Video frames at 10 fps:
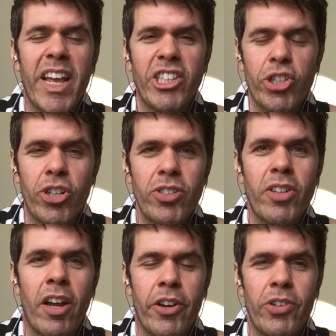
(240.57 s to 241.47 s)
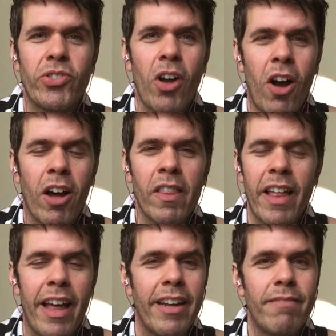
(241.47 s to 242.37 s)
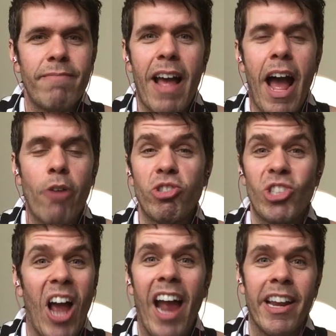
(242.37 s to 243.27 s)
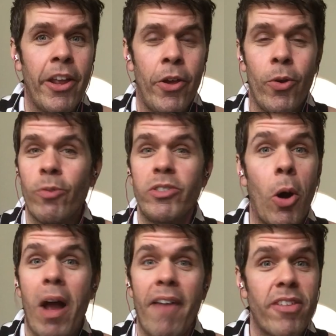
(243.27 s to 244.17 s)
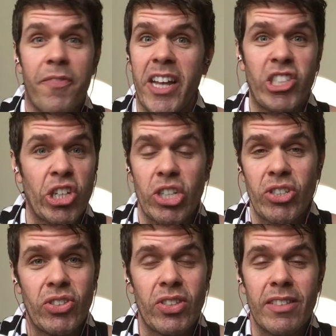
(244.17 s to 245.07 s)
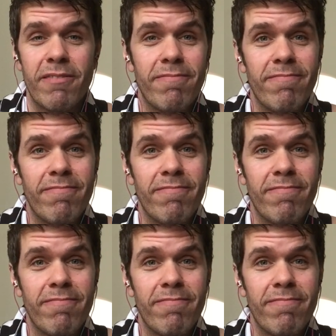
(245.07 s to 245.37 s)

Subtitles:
features on your song that outshine you, don't have the features.